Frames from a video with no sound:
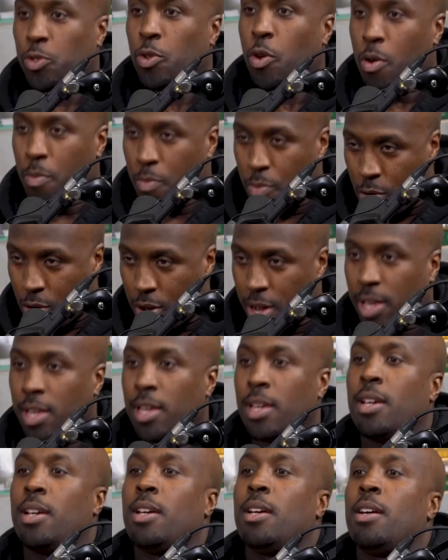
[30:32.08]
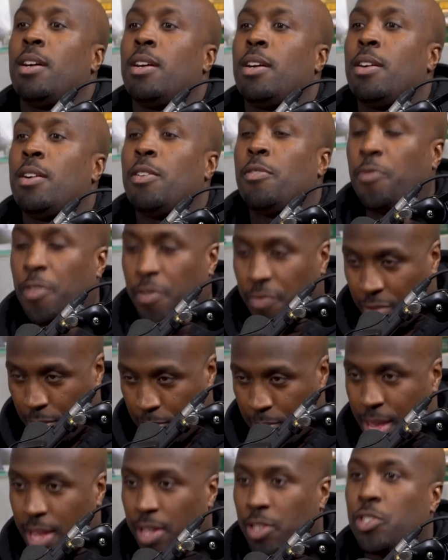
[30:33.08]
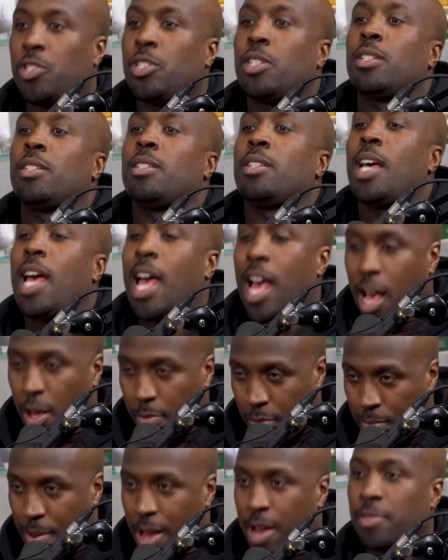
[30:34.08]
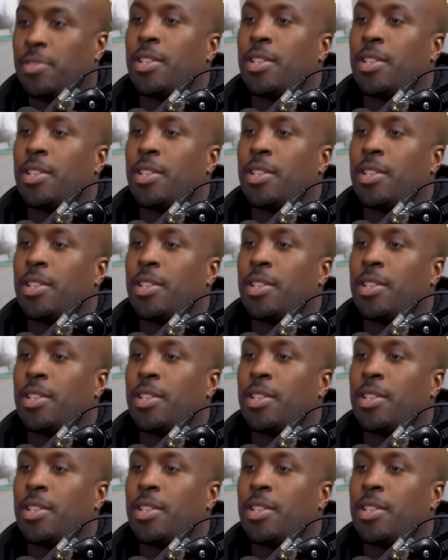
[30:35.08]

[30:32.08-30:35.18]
So Stonebwoy Fifth Dimension album